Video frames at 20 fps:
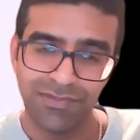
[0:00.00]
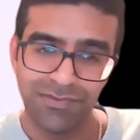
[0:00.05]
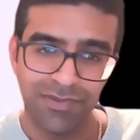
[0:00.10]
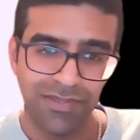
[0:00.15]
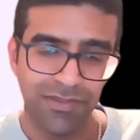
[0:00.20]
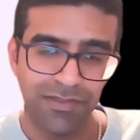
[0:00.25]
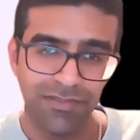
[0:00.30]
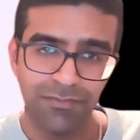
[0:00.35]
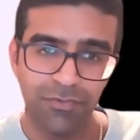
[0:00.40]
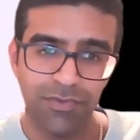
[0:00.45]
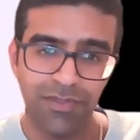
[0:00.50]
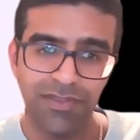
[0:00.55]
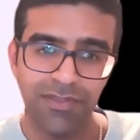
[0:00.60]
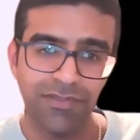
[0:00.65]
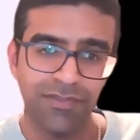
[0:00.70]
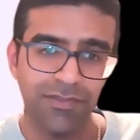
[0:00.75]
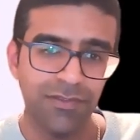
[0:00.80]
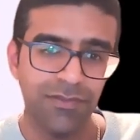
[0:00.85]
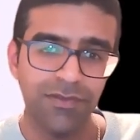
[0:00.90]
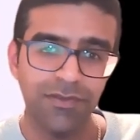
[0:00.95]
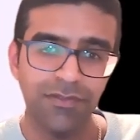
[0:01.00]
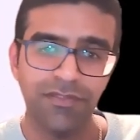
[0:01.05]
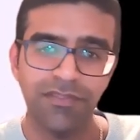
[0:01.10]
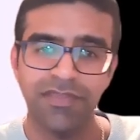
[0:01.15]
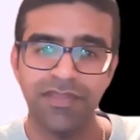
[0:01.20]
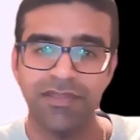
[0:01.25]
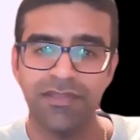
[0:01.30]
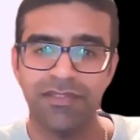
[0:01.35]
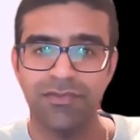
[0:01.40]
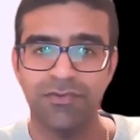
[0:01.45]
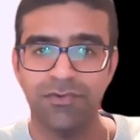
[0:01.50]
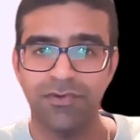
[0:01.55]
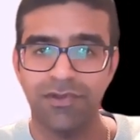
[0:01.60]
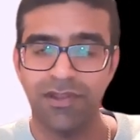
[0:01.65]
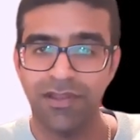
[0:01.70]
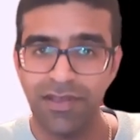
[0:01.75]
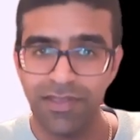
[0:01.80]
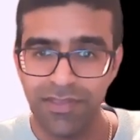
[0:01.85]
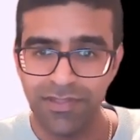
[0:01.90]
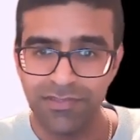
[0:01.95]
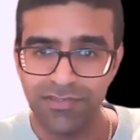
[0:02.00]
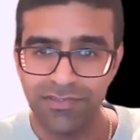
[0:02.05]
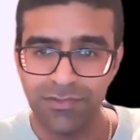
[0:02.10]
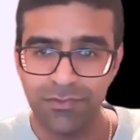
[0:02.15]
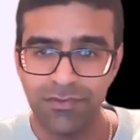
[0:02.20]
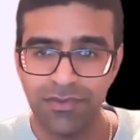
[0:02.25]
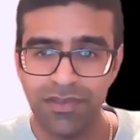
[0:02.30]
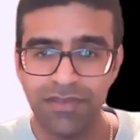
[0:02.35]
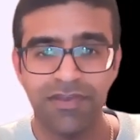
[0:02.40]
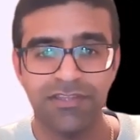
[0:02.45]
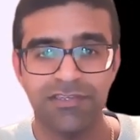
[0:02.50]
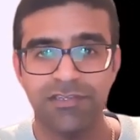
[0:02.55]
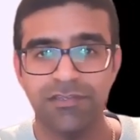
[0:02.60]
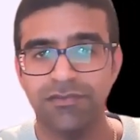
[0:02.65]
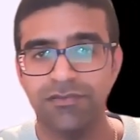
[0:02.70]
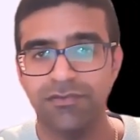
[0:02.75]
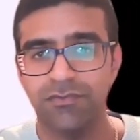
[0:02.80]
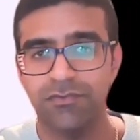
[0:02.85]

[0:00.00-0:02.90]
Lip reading: another point, you don't think your clients who have actually